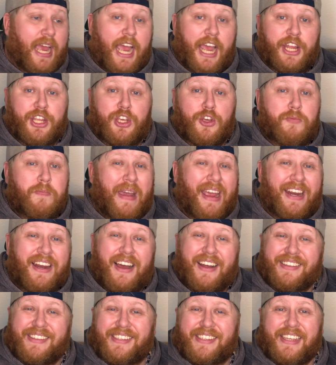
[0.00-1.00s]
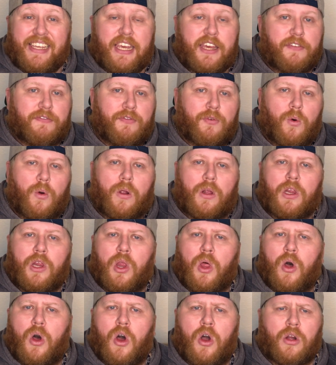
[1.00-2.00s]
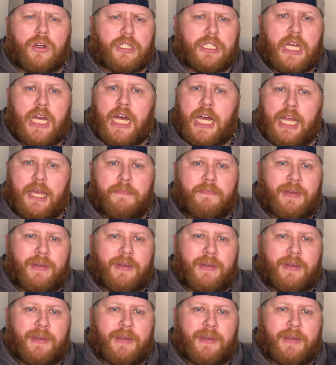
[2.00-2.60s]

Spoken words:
And you may not see it for a long time.